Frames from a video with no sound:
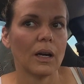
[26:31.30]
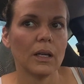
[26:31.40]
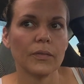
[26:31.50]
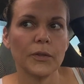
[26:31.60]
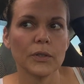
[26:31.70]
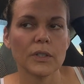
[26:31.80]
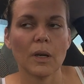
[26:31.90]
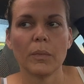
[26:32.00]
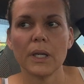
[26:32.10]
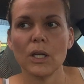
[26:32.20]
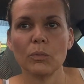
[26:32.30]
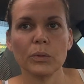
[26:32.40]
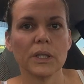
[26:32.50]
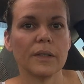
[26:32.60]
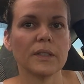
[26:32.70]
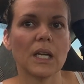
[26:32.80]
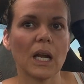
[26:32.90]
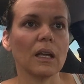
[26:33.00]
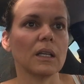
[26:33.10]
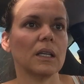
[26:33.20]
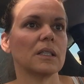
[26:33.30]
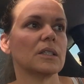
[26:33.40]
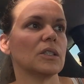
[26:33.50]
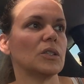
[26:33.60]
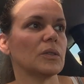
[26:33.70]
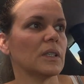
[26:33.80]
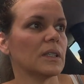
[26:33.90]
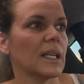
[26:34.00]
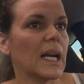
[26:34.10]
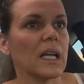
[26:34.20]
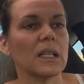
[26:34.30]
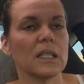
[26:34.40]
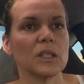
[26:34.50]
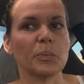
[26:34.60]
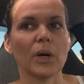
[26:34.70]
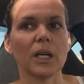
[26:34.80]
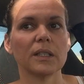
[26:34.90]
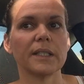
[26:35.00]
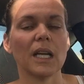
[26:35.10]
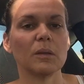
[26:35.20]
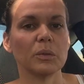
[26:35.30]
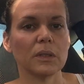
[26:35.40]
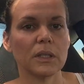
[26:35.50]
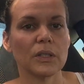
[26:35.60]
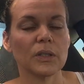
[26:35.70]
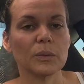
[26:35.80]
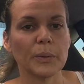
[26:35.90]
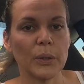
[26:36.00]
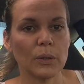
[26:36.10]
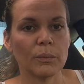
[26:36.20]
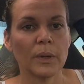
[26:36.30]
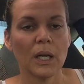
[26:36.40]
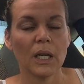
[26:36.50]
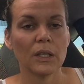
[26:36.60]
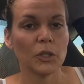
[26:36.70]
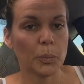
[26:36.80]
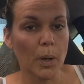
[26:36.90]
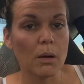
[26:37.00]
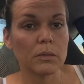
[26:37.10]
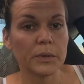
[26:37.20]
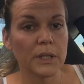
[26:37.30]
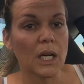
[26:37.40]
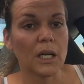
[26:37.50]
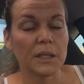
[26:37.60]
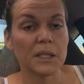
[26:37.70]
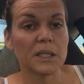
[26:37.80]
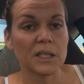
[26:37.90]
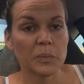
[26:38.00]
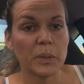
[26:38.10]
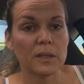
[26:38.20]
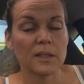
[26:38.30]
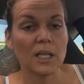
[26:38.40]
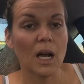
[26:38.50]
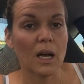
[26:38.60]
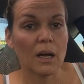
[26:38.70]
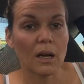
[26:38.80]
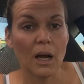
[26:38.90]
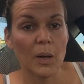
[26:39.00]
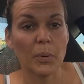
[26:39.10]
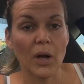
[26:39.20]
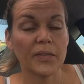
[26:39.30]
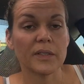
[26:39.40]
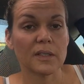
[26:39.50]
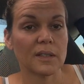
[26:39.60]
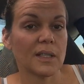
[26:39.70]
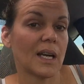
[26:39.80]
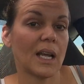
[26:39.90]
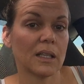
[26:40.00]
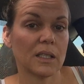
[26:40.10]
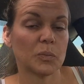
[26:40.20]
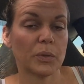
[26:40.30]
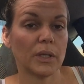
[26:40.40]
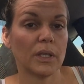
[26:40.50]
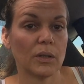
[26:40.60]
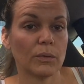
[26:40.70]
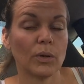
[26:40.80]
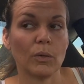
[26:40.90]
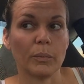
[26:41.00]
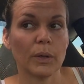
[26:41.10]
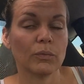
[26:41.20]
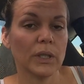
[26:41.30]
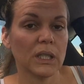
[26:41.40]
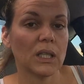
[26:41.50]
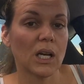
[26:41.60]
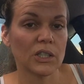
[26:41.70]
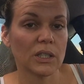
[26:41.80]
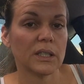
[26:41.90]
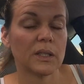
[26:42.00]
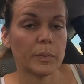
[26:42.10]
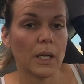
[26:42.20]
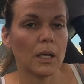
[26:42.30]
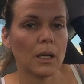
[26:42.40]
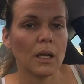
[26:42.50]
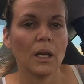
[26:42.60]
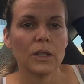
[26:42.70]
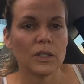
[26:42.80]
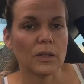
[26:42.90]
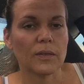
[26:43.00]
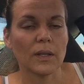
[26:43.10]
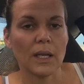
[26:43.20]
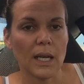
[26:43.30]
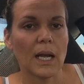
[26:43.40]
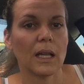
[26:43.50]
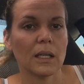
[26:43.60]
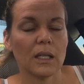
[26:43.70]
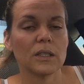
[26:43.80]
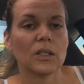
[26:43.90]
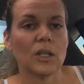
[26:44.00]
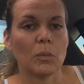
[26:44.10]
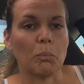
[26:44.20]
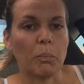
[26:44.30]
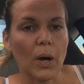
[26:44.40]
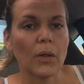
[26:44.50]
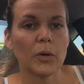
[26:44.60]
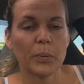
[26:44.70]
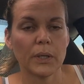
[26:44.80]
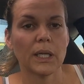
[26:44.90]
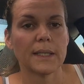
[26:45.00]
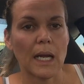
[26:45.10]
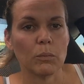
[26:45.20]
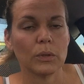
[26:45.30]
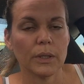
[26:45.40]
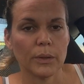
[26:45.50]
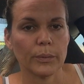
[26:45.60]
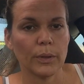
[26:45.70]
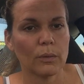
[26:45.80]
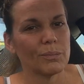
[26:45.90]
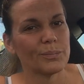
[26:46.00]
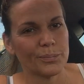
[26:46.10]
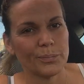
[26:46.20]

if you're somebody who believes in aliens and you think that aliens brought the table into the room, you're probably not going to dismiss the hypothesis that aliens put it in the room. But really, logically speaking, do you think an alien is going to bother putting a table in a room?